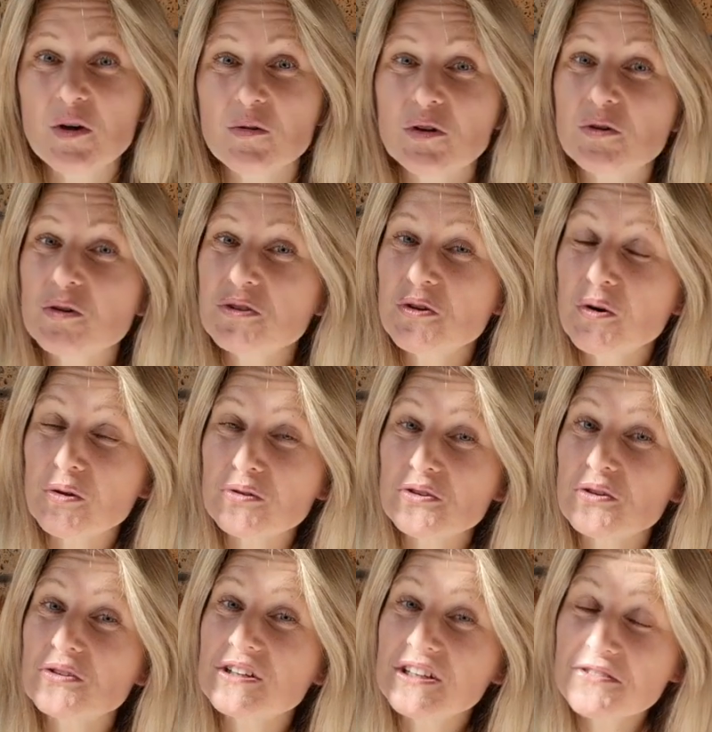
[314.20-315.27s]
We got hold
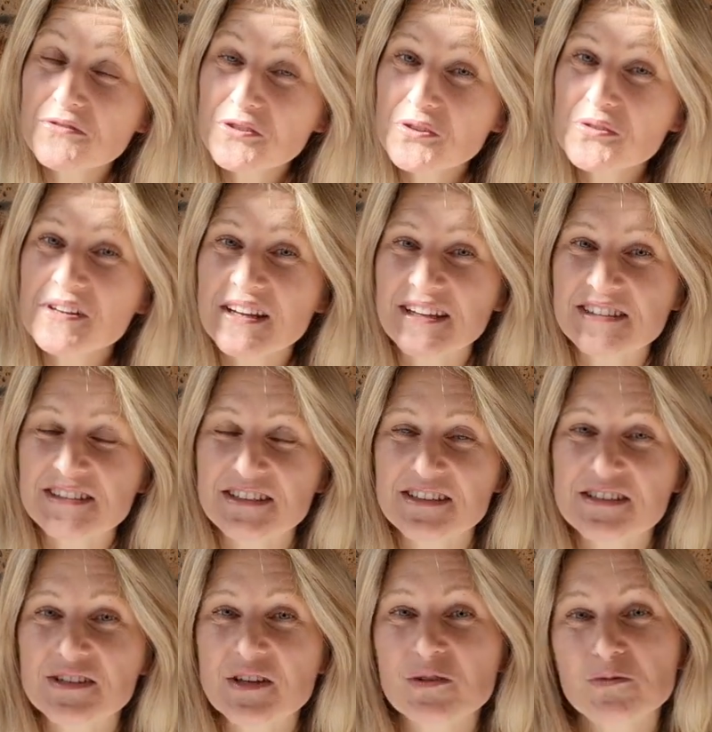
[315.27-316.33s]
only few
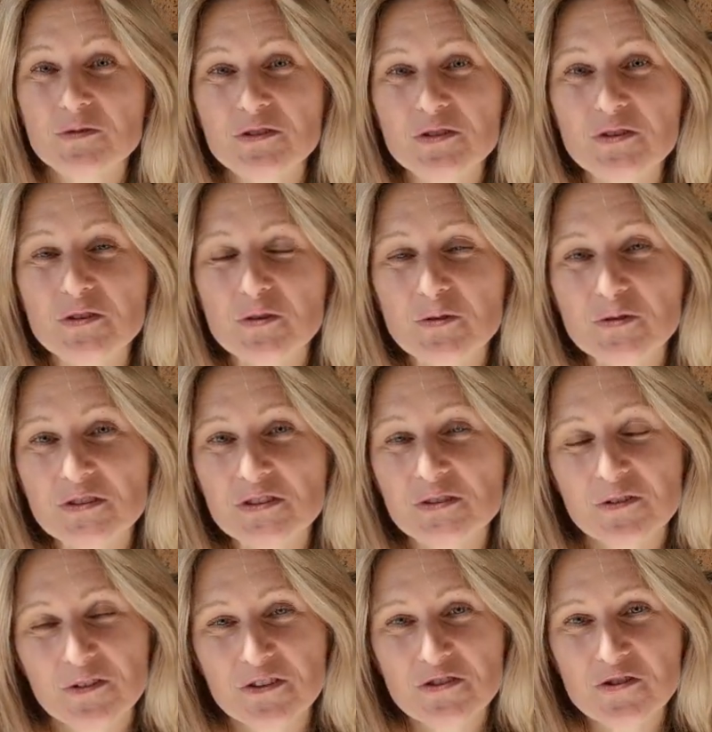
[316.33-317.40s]
letters what he wrote
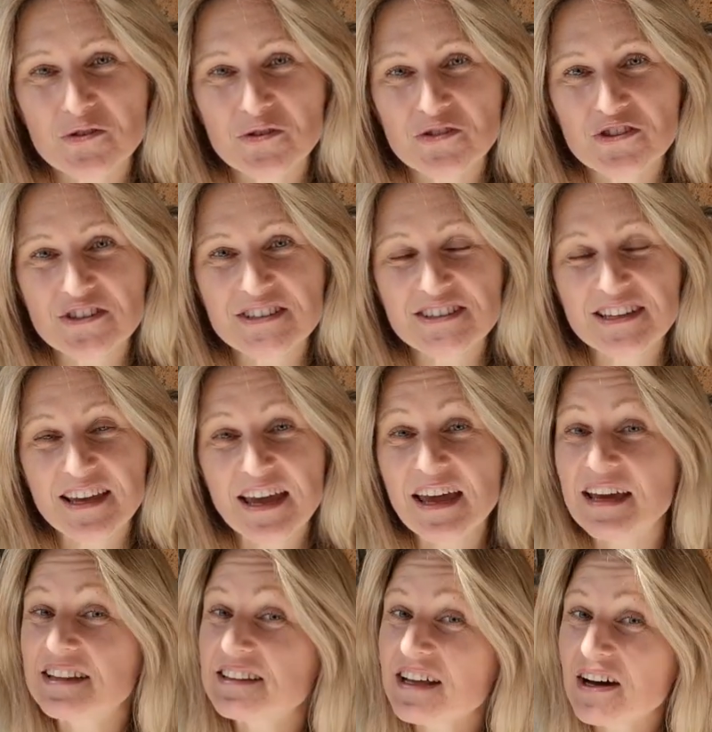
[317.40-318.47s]
to the churches.
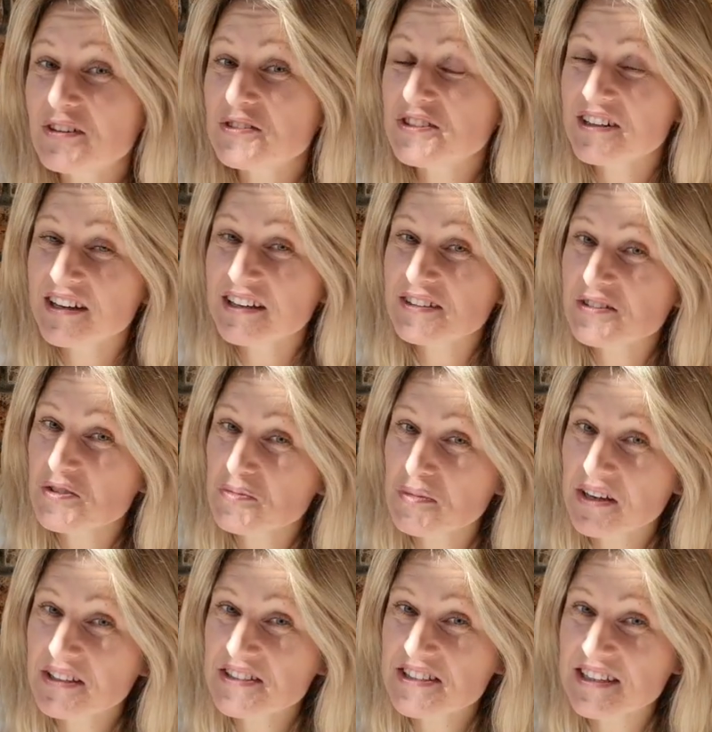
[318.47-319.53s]
And now trying to
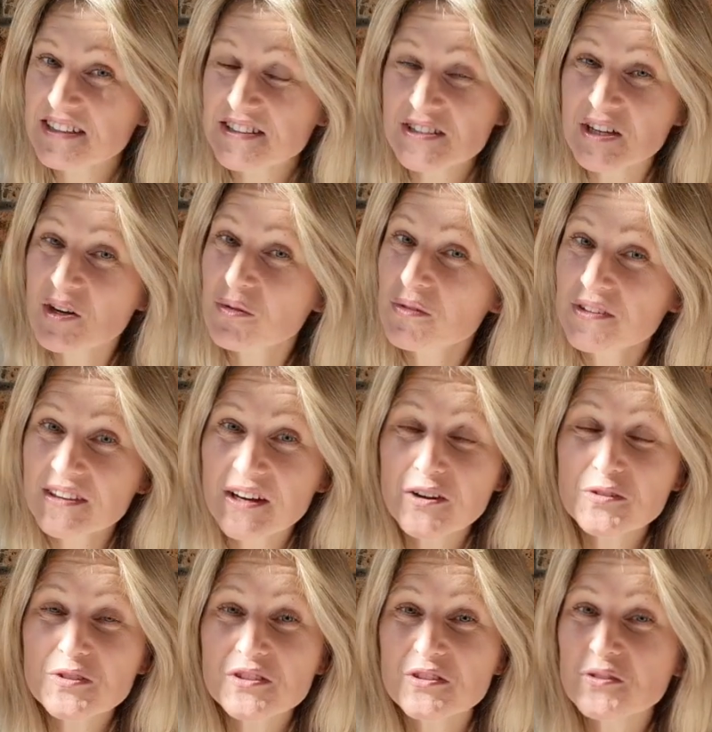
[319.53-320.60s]
make sense
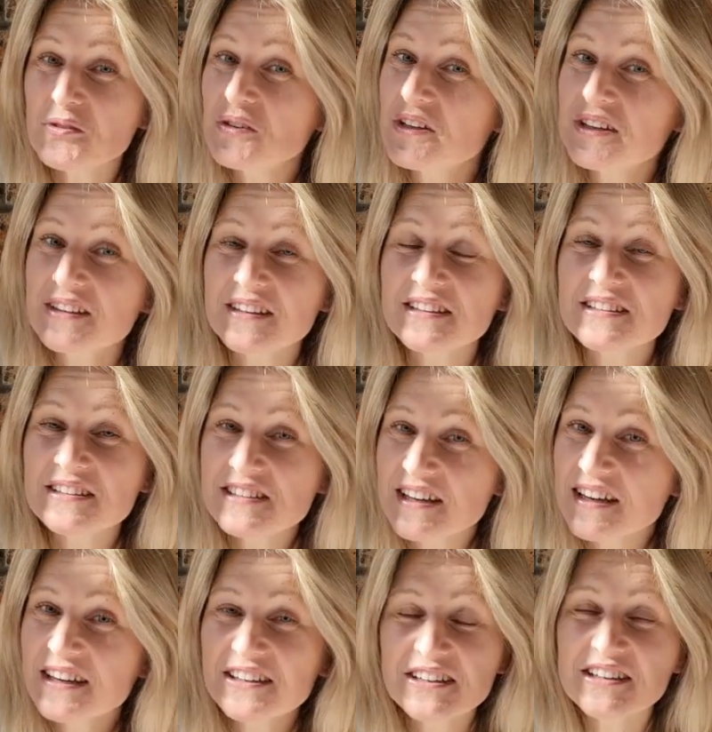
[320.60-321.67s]
without knowing the
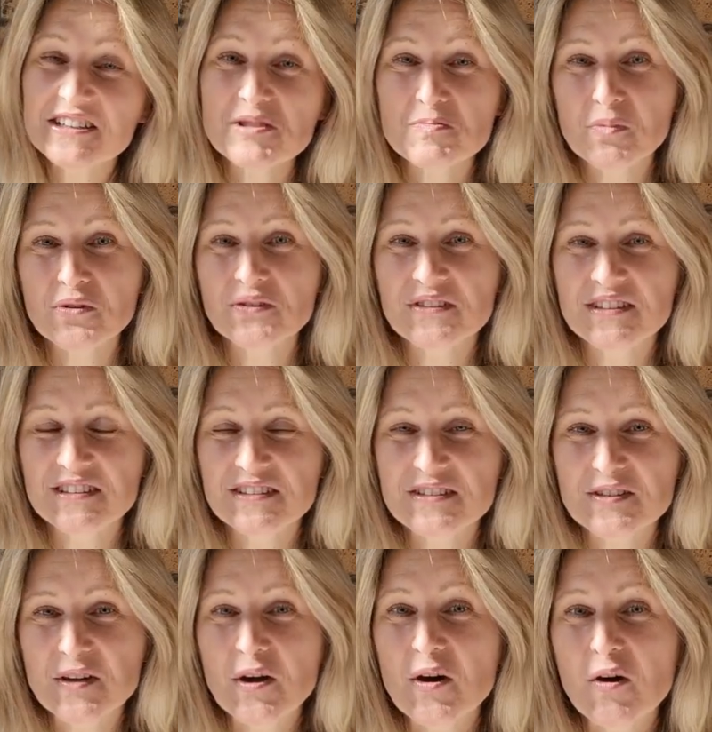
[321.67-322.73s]
entire
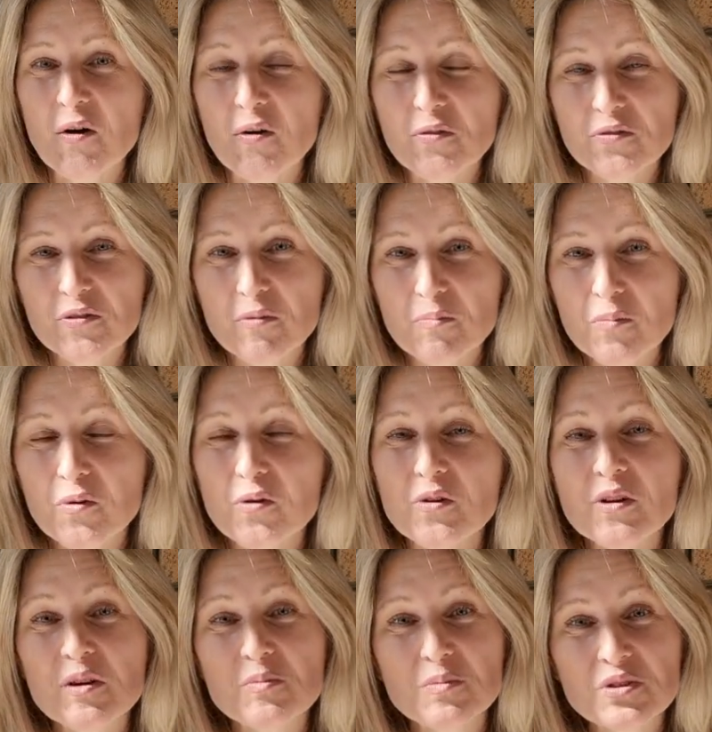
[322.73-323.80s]
correspondence of
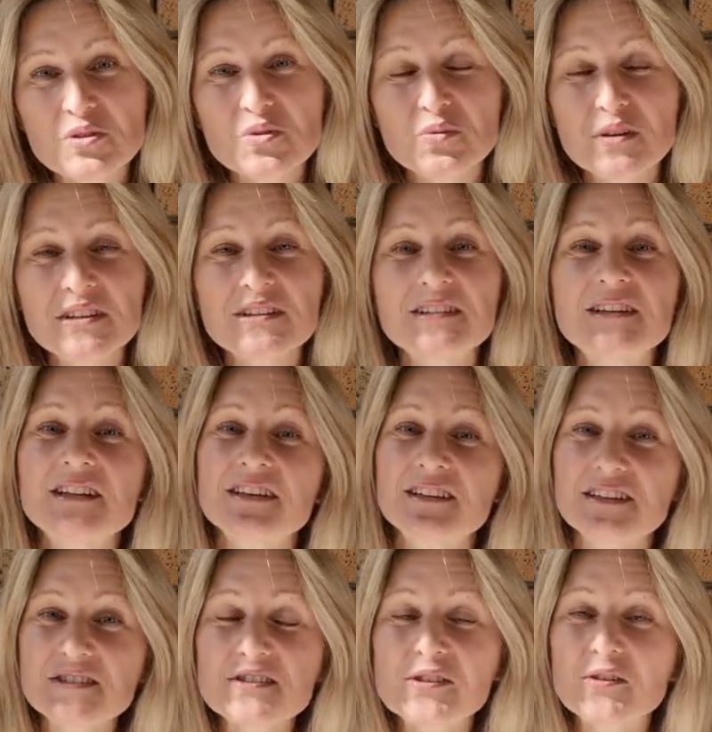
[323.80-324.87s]
Paul between
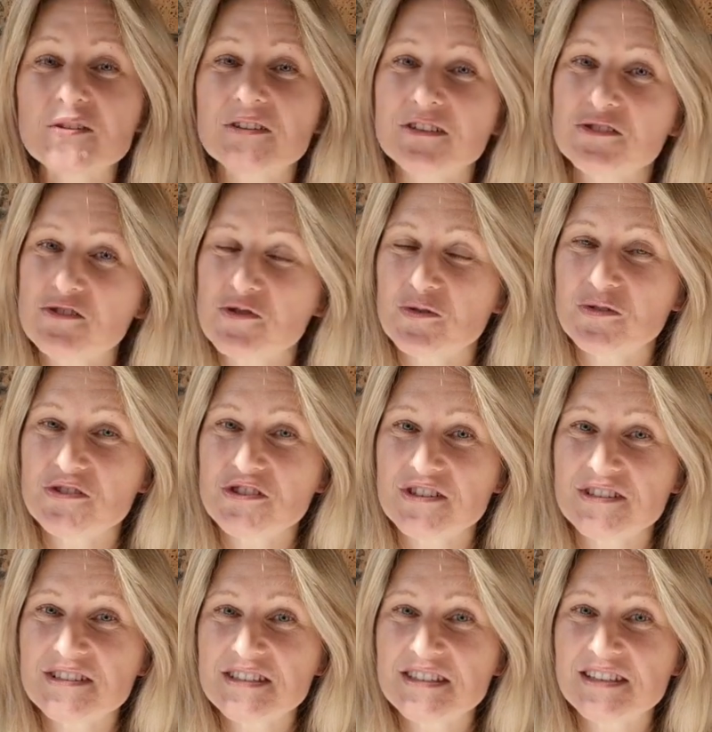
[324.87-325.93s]
these local
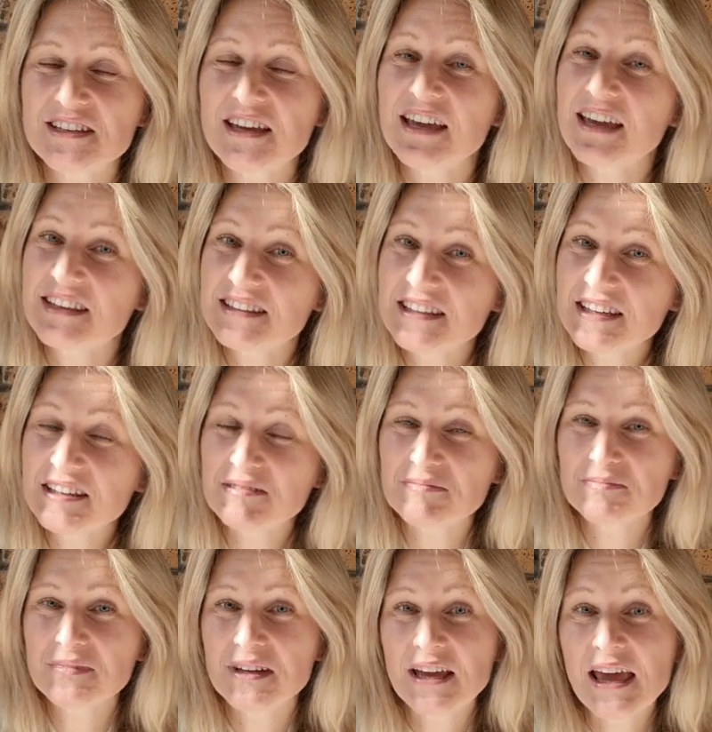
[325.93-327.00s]
churches and
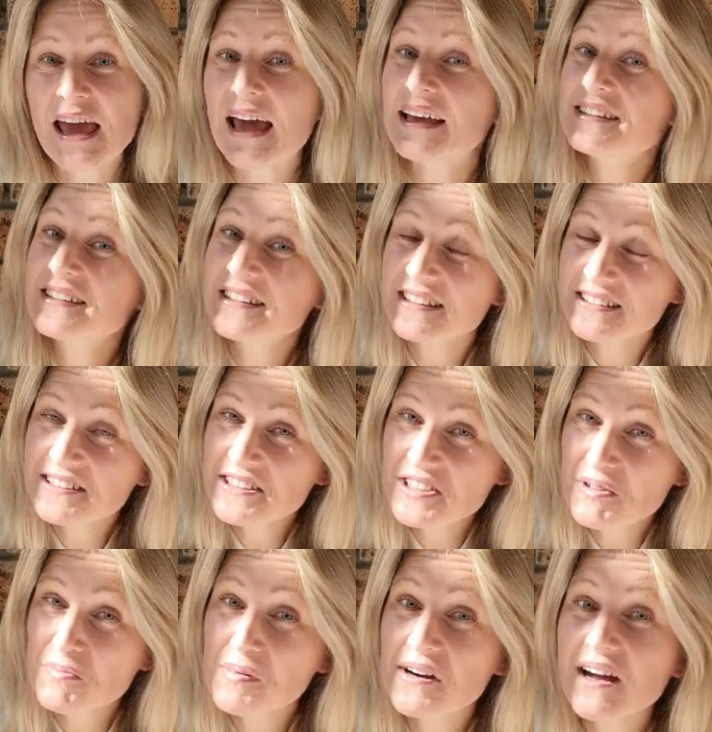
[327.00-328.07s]
him. And it is
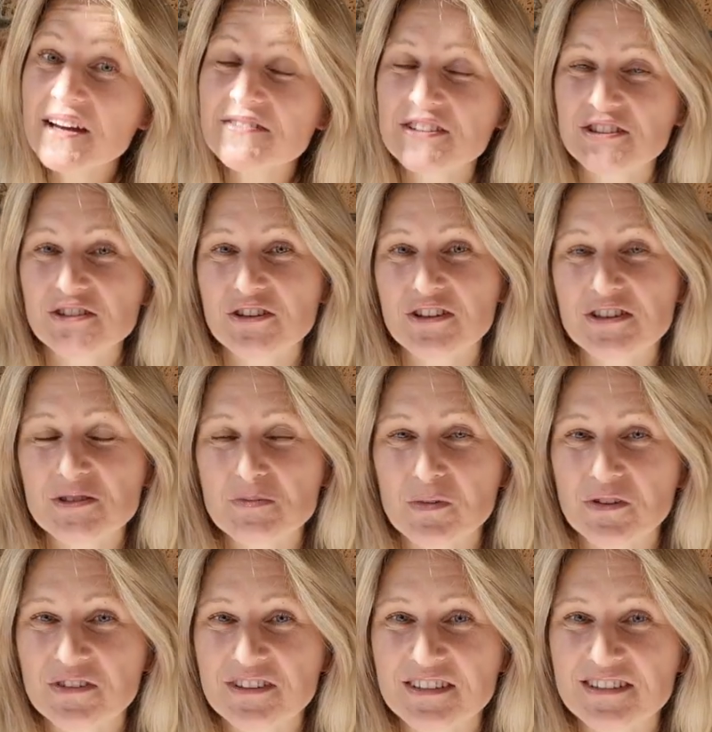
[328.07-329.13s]
a private
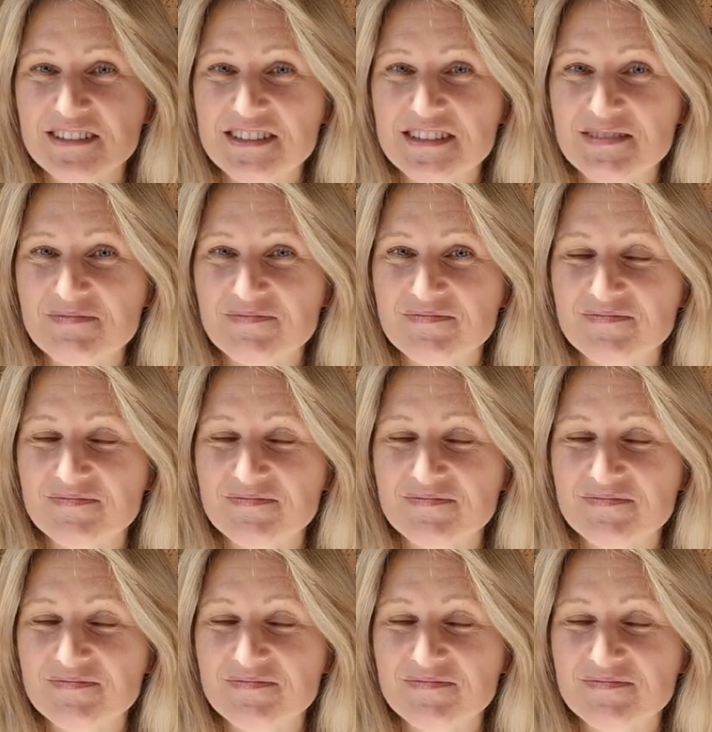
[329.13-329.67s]
correspondence.